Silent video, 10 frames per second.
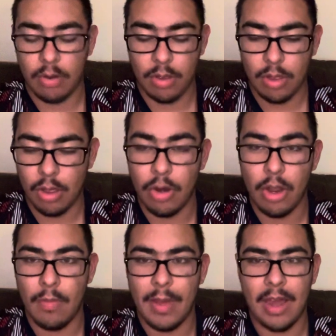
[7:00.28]
So
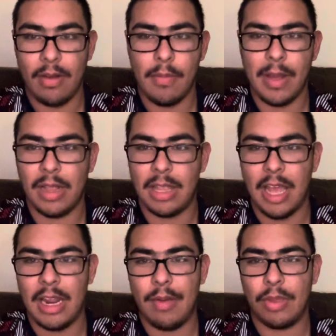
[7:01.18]
no matter about
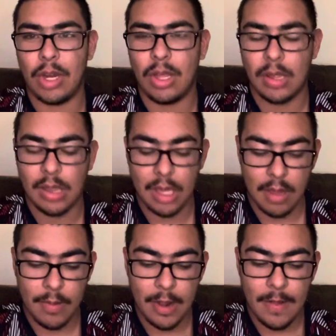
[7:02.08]
that. That was an easy
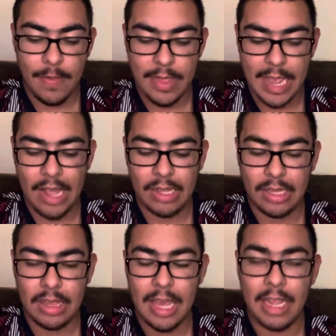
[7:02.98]
team. Now
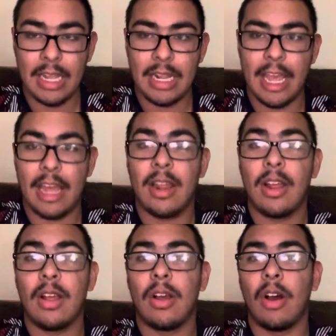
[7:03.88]
taking that
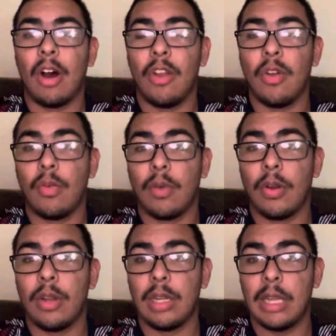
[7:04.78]
on the
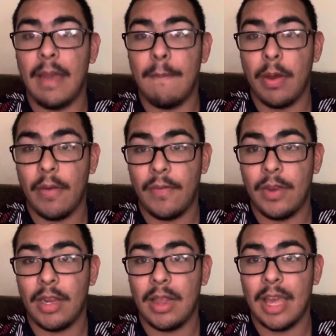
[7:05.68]
road in Lambeau
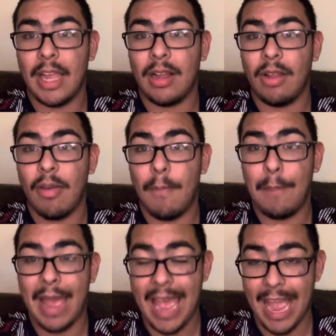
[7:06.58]
Field to take on the
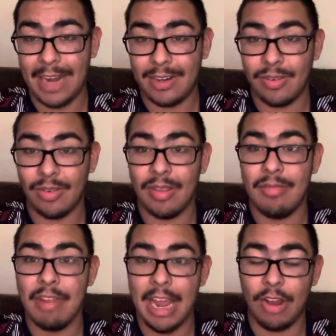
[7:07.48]
Packers.
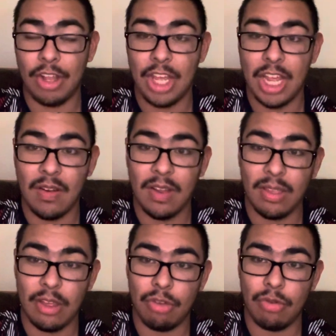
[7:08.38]
Now, here
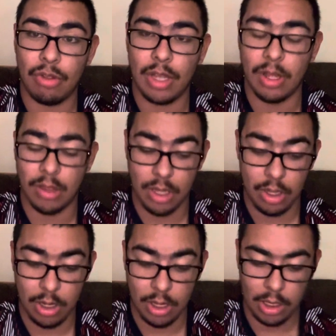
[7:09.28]
is interesting. Here's a
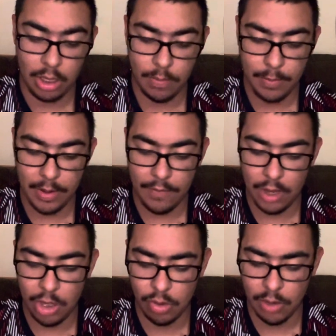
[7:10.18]
little bit of a
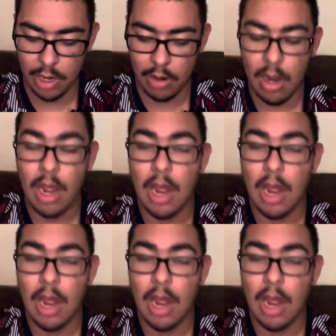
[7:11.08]
history here.